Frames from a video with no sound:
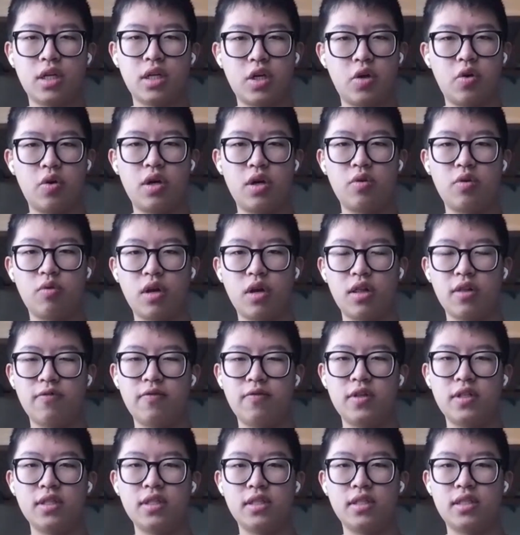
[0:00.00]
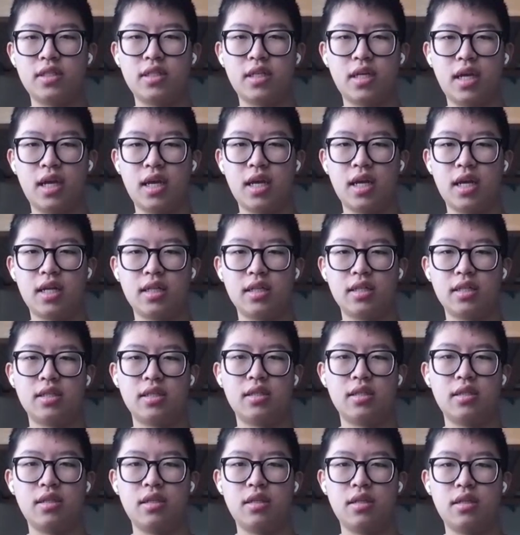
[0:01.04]
current relevance and
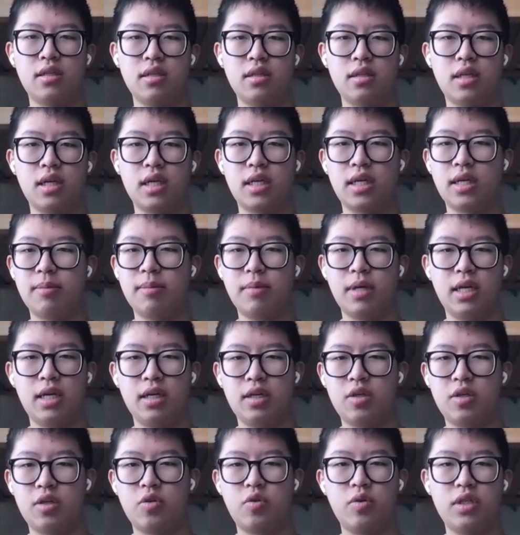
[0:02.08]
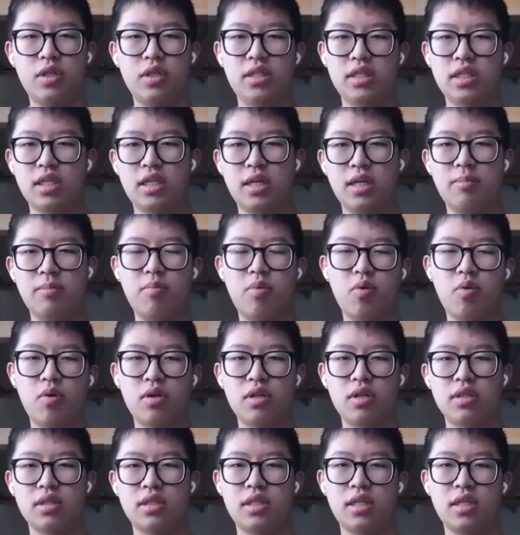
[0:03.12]
like increasing
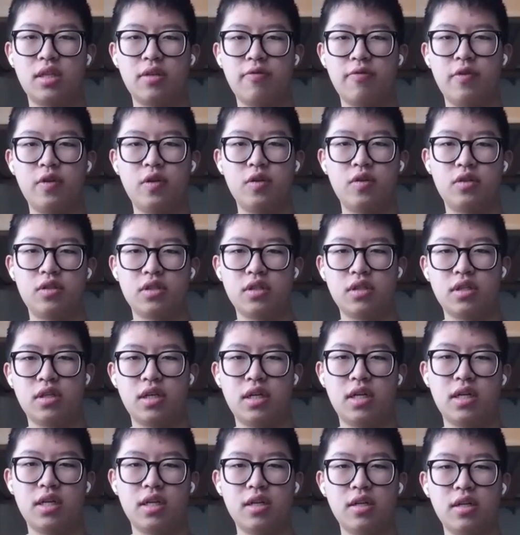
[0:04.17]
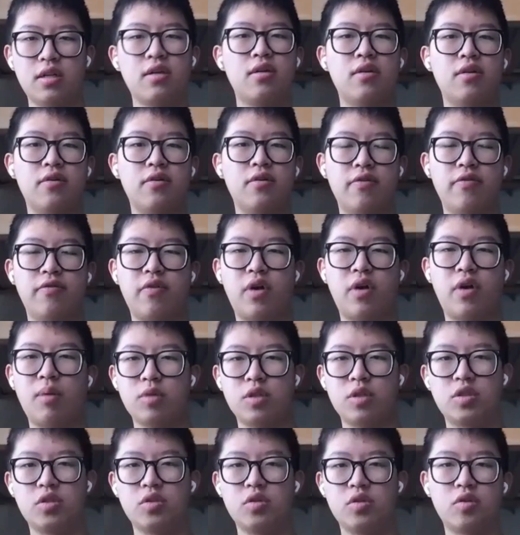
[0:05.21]
importance in the future in
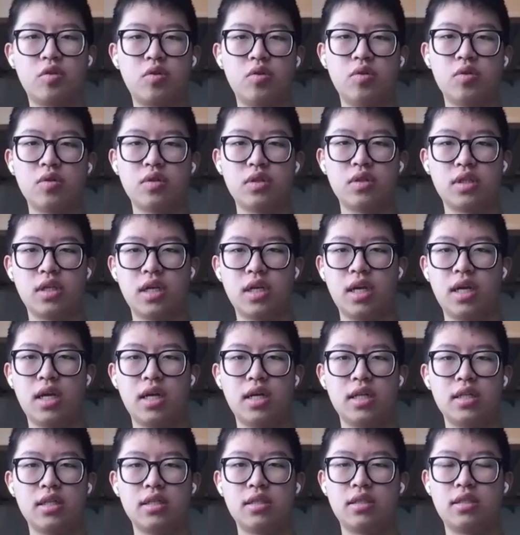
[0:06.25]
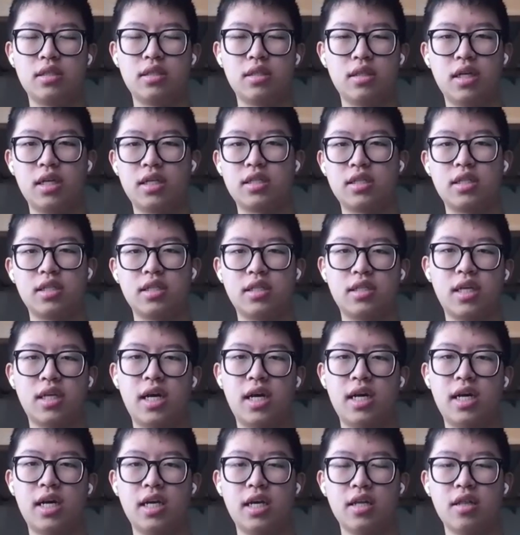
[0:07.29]
pharmaceuticals and like
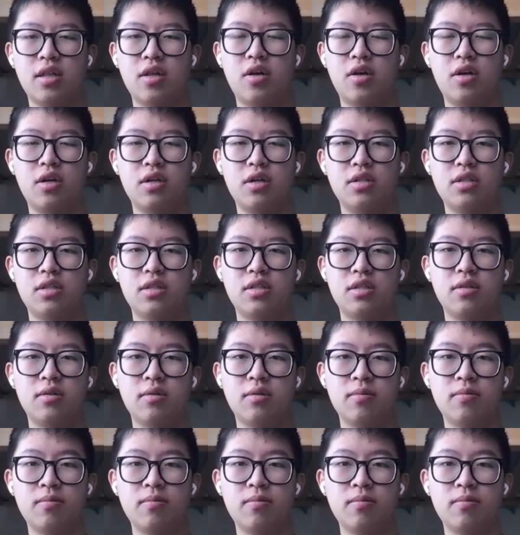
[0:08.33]
society at large.